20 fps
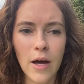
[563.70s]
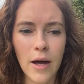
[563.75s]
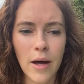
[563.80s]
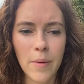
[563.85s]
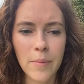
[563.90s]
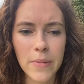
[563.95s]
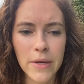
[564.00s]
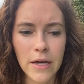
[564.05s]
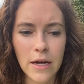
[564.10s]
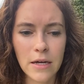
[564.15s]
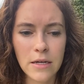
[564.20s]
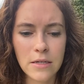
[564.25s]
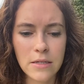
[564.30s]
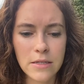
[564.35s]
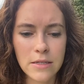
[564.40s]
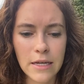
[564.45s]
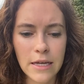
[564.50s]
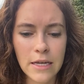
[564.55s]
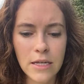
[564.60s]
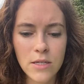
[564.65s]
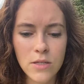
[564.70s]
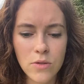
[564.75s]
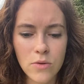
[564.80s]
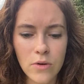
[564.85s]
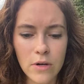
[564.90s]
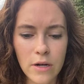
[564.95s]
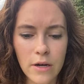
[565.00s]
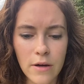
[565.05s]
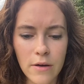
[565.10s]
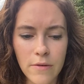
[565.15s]
because any
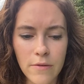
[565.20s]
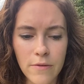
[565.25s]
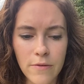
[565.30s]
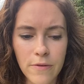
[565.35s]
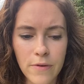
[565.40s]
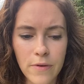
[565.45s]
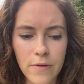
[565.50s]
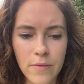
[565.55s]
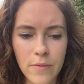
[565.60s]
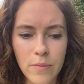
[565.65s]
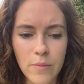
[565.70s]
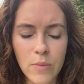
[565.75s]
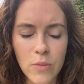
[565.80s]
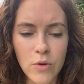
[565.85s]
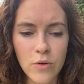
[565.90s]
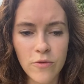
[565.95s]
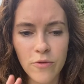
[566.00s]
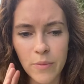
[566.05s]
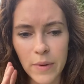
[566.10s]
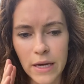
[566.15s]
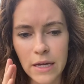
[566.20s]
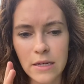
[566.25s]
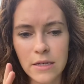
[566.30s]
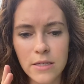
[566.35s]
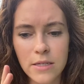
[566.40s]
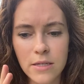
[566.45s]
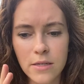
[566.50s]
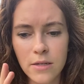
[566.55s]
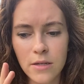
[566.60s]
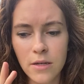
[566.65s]
sort of
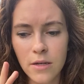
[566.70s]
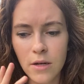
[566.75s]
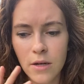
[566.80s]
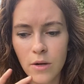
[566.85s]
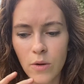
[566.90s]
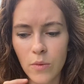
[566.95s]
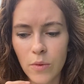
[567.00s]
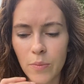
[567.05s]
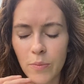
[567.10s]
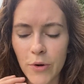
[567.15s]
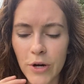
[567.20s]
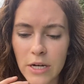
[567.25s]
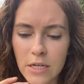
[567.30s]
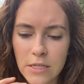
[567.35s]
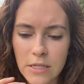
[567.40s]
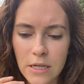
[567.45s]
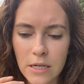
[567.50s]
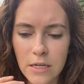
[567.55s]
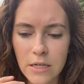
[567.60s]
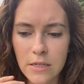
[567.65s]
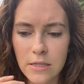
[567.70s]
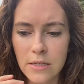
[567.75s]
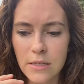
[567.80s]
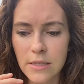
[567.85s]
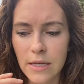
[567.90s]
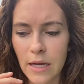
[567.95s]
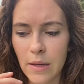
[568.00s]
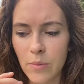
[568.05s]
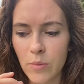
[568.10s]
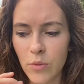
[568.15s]
movement with braces
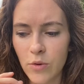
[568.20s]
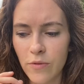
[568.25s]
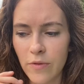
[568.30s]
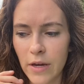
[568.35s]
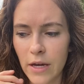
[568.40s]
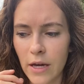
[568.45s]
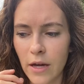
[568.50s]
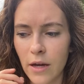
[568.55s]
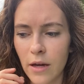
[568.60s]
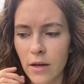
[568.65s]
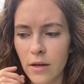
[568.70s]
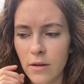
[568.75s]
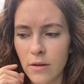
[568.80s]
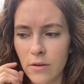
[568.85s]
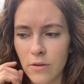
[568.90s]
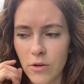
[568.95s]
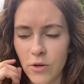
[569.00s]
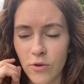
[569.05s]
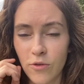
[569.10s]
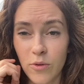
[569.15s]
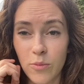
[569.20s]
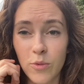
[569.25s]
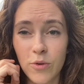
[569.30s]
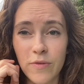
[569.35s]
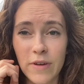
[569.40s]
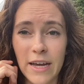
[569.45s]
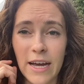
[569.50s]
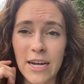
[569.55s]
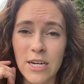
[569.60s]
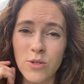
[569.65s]
and
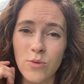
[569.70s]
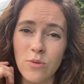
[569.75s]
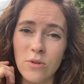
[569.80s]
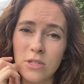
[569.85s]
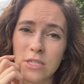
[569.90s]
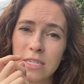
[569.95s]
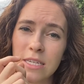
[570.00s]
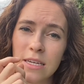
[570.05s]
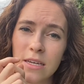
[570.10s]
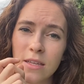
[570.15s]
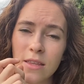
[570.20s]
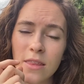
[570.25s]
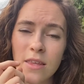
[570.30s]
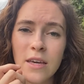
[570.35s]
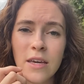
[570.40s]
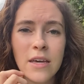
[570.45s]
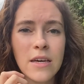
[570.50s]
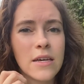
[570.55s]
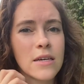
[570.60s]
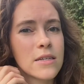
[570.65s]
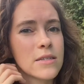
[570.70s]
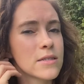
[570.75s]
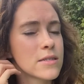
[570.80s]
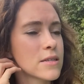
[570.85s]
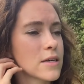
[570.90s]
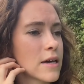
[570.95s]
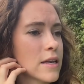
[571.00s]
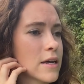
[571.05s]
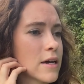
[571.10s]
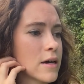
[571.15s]
removing actual teeth is
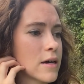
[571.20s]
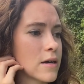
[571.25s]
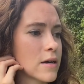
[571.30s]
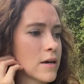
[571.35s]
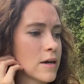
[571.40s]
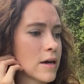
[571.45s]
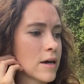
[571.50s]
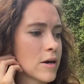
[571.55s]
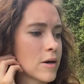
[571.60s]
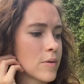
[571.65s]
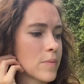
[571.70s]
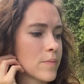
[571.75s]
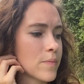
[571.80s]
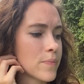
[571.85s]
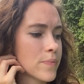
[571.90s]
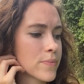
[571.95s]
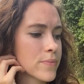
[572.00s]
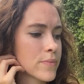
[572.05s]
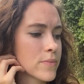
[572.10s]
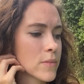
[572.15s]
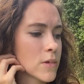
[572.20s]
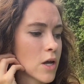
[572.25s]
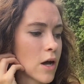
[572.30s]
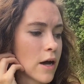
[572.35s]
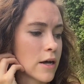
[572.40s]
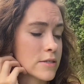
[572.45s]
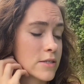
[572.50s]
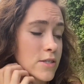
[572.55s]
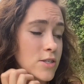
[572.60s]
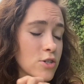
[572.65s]
gonna
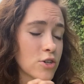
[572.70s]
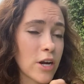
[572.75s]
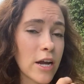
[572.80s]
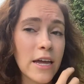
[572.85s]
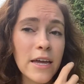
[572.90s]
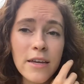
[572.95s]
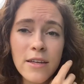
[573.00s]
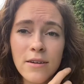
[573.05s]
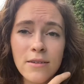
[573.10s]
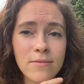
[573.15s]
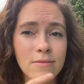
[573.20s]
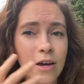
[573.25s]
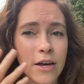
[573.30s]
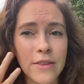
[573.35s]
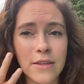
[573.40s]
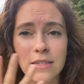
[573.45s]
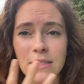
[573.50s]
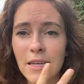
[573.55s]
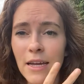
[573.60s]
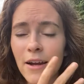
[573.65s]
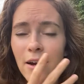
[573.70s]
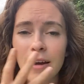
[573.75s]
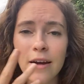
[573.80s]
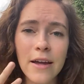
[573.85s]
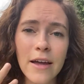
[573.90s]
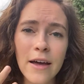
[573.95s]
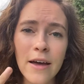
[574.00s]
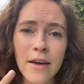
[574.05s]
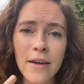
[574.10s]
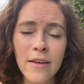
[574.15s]
cause strain on this
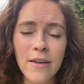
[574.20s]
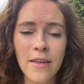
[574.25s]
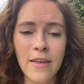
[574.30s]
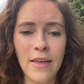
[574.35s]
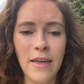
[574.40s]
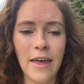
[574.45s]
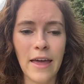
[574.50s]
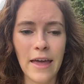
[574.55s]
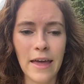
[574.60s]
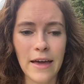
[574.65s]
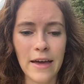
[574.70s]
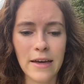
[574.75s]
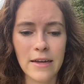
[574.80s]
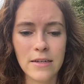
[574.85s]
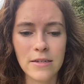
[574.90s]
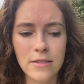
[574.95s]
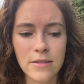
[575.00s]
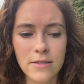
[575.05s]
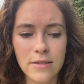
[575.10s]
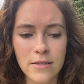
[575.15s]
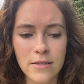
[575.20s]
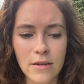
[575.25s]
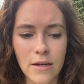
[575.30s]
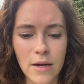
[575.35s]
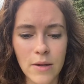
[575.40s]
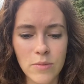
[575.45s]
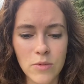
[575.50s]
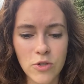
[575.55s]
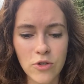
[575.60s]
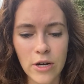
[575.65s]
area, and
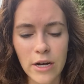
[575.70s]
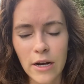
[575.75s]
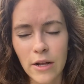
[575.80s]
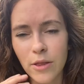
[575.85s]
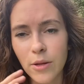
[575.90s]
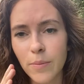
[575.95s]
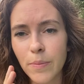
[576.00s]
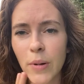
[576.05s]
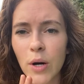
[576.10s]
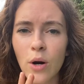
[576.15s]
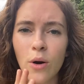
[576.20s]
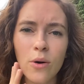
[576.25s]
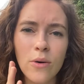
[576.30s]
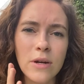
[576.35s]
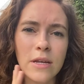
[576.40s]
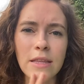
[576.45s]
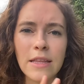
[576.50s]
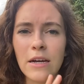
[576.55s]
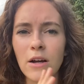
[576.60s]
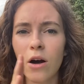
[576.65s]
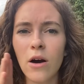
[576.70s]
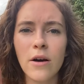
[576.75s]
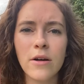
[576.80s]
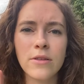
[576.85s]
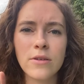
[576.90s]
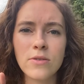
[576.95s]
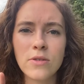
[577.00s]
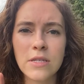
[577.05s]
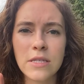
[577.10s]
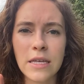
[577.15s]
strain on the bone, and like all
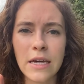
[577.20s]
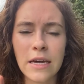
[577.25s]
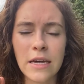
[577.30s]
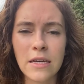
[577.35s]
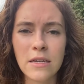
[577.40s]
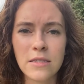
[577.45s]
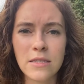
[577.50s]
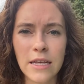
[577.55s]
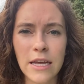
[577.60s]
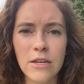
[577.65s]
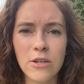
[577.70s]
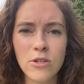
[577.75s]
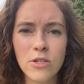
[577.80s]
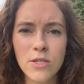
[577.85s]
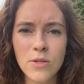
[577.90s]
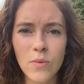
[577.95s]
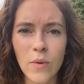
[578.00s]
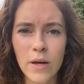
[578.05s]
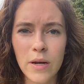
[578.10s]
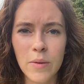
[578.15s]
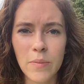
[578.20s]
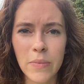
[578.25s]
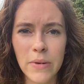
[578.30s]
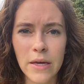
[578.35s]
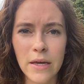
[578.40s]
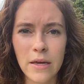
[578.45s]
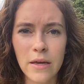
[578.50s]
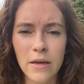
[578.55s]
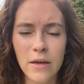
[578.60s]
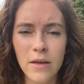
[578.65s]
those things. And you just want to
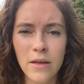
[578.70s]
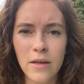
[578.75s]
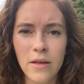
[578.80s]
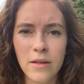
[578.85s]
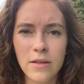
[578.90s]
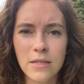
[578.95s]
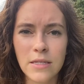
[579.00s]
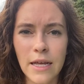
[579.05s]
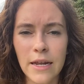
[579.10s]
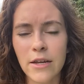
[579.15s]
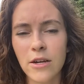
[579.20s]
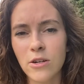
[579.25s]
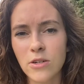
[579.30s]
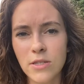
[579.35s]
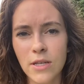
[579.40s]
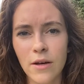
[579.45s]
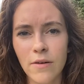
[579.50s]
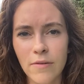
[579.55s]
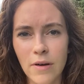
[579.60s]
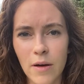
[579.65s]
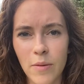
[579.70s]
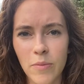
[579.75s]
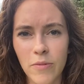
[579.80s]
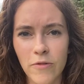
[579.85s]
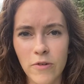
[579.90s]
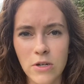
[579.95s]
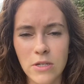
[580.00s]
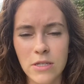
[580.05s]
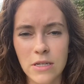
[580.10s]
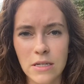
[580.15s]
be setting yourself up
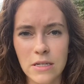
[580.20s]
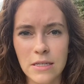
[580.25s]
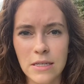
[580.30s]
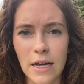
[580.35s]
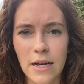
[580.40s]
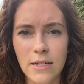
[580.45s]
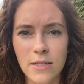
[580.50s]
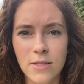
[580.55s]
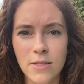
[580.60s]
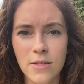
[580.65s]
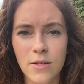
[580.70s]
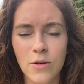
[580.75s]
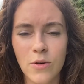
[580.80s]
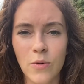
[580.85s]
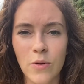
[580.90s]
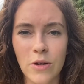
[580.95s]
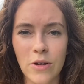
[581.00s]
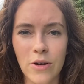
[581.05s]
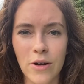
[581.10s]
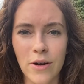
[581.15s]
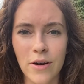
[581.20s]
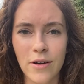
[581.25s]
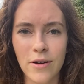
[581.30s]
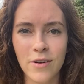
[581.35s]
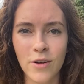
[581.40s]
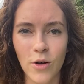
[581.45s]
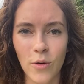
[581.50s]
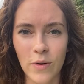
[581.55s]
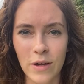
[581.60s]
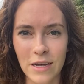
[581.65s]
for success when you're
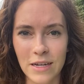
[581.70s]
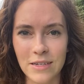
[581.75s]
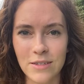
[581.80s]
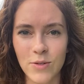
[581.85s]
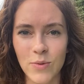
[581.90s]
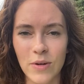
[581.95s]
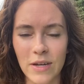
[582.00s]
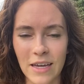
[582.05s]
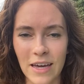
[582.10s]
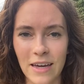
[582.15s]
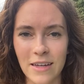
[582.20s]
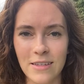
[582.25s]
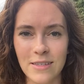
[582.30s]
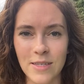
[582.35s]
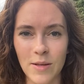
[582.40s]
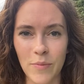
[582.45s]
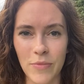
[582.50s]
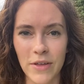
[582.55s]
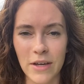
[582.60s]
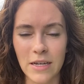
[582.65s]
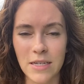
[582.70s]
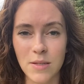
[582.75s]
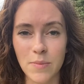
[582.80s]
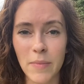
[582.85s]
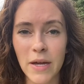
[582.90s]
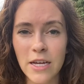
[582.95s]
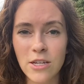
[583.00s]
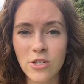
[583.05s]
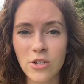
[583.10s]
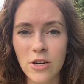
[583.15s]
going into, again, something as
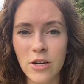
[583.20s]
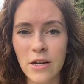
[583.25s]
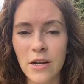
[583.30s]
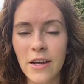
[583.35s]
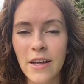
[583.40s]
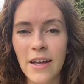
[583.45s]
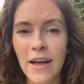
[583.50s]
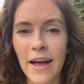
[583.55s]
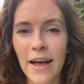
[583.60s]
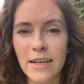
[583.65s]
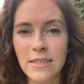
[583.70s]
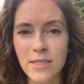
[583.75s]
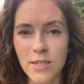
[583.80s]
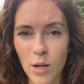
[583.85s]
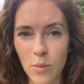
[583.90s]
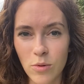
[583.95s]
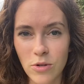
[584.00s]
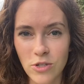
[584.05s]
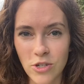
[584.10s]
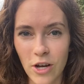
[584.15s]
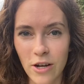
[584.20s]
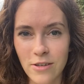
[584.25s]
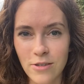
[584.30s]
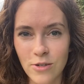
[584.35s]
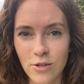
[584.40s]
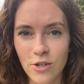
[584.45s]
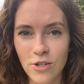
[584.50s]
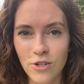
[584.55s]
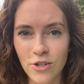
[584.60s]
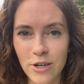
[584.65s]
major as double jaw
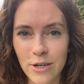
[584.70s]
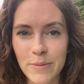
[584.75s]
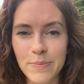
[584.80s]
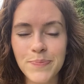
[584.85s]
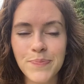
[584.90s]
surgery.